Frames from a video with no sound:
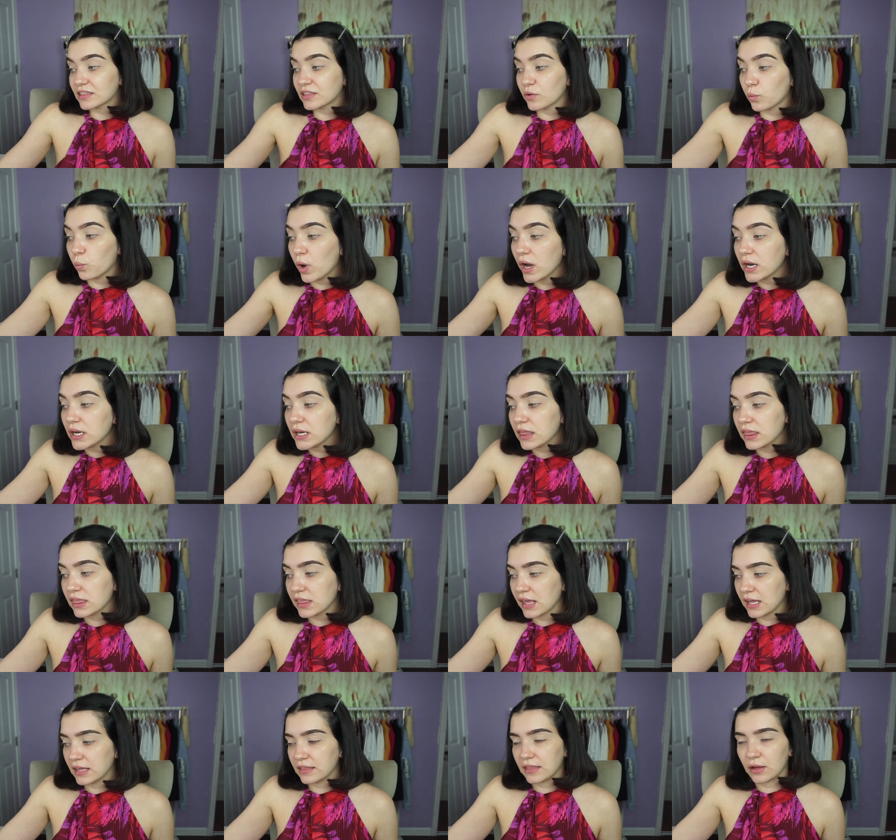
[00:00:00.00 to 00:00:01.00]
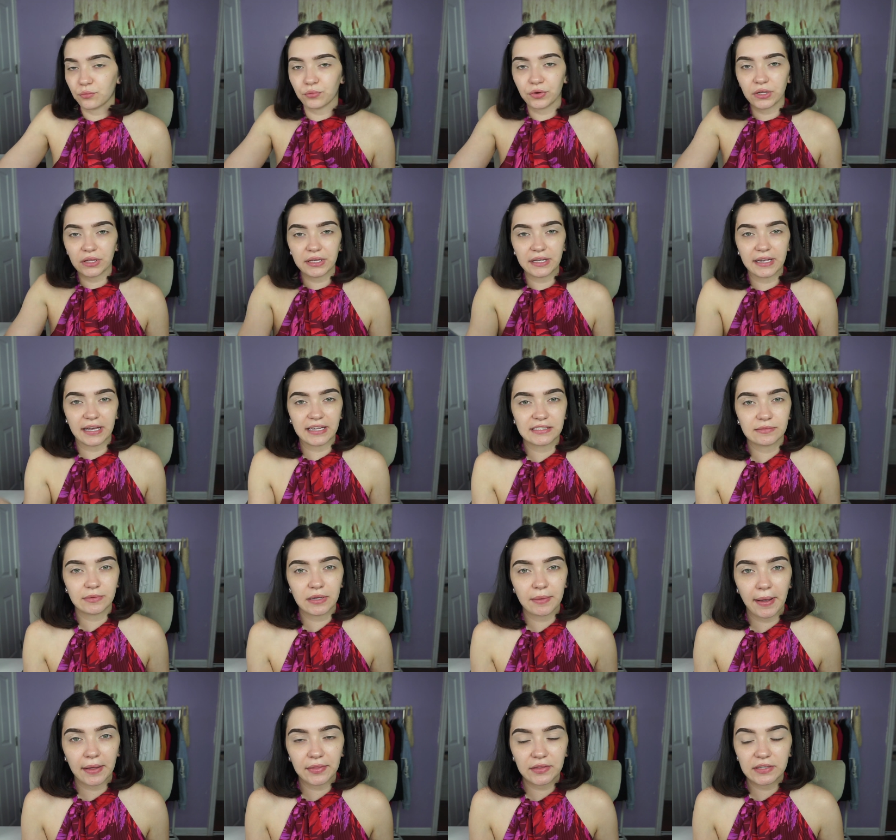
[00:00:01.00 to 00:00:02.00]
The one thing that really gets
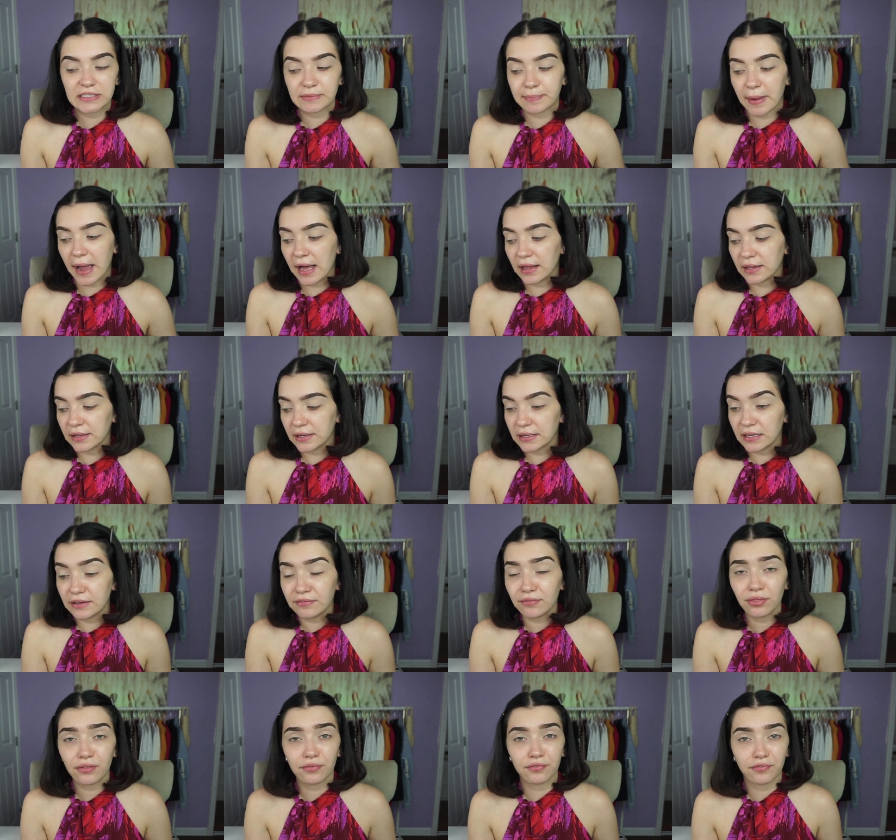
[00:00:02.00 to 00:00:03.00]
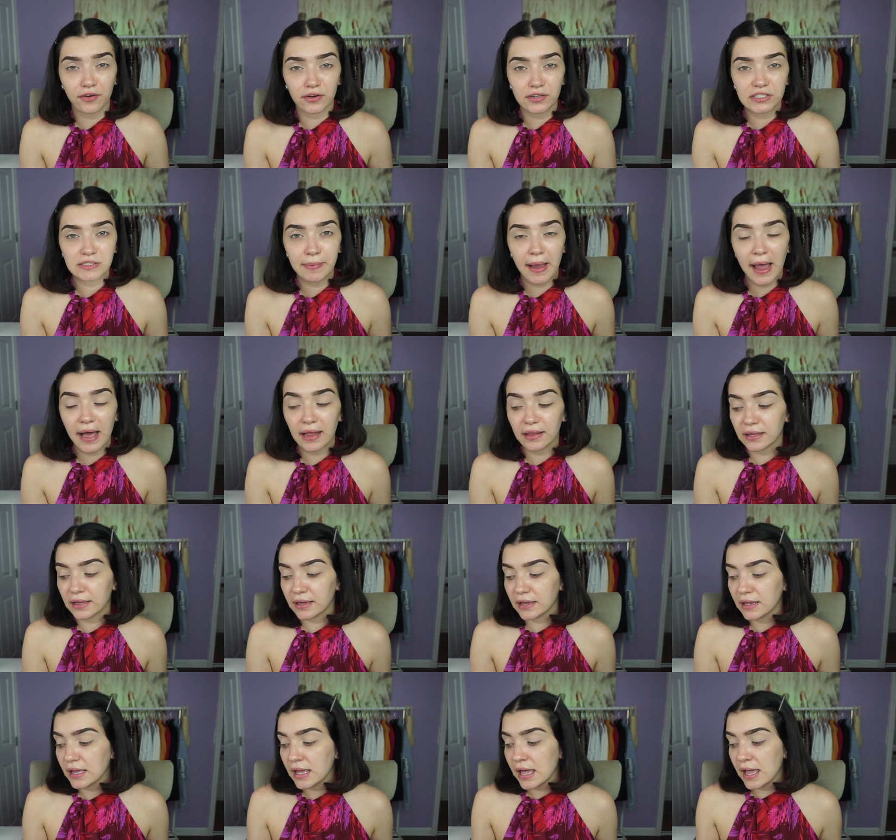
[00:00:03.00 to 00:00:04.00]
me about this palette, even the first
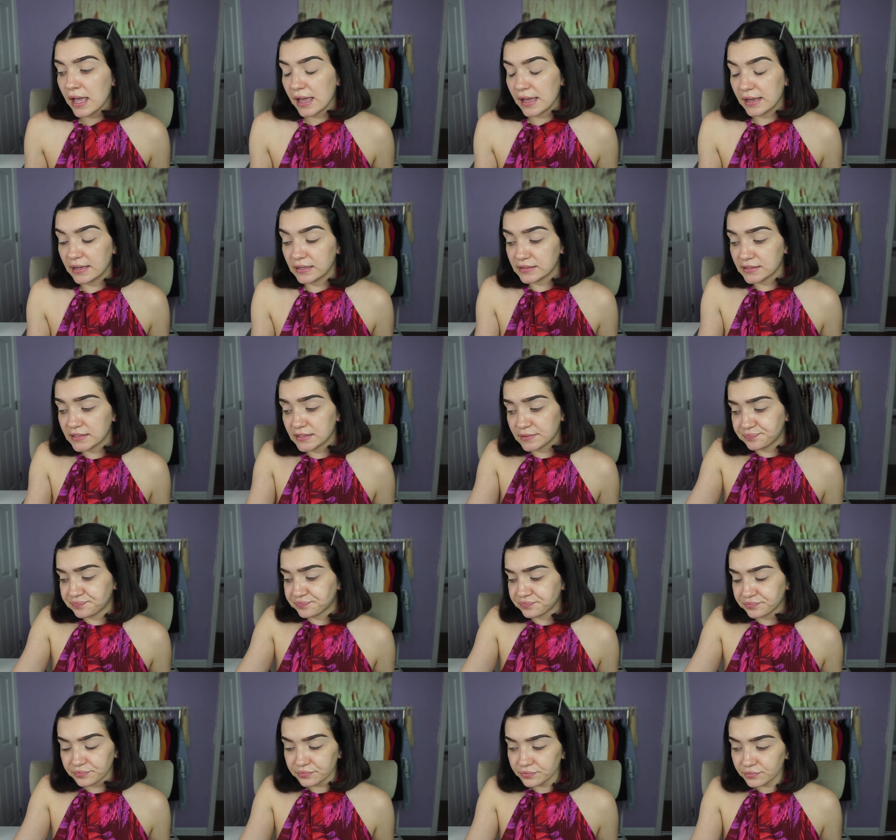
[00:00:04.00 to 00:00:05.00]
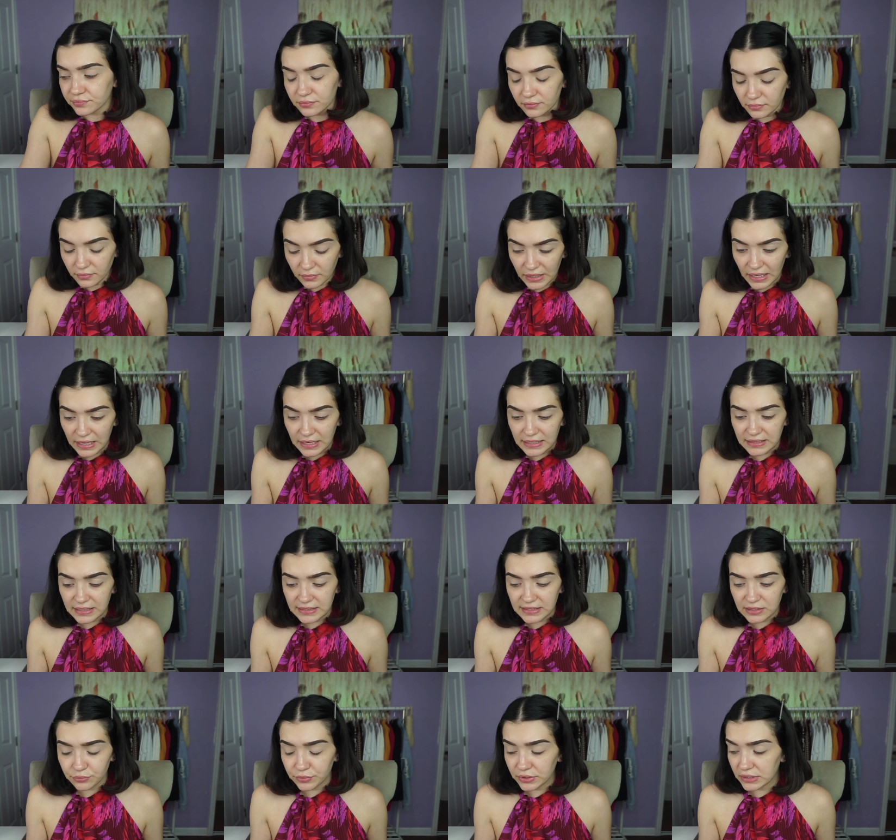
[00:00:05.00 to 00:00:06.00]
palette, is it
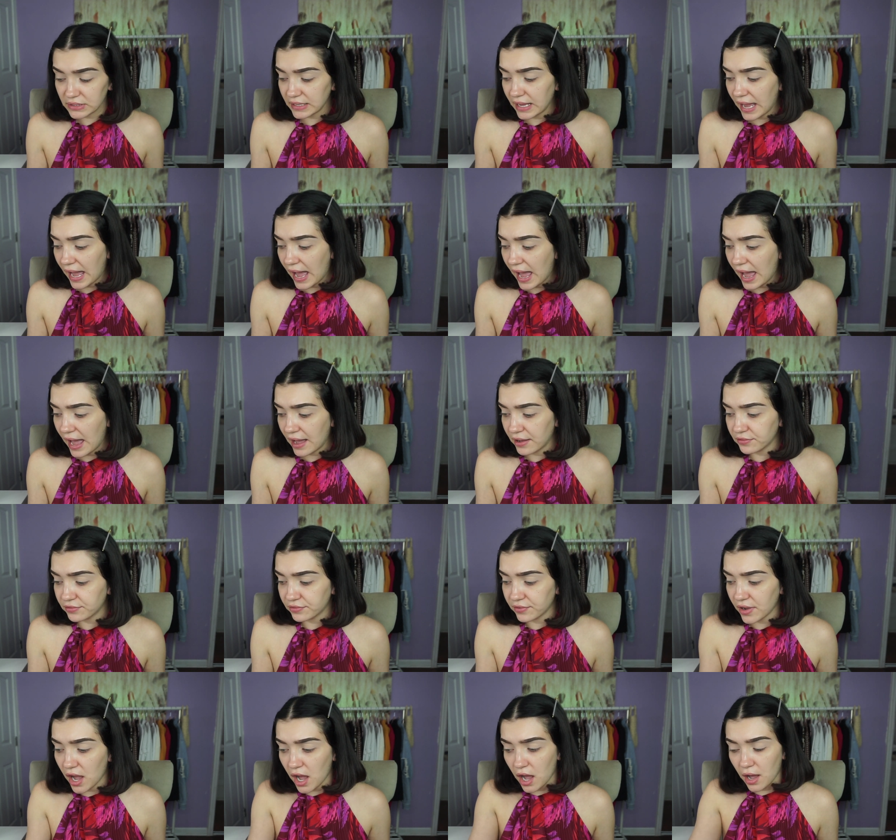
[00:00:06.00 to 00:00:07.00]
doesn't really have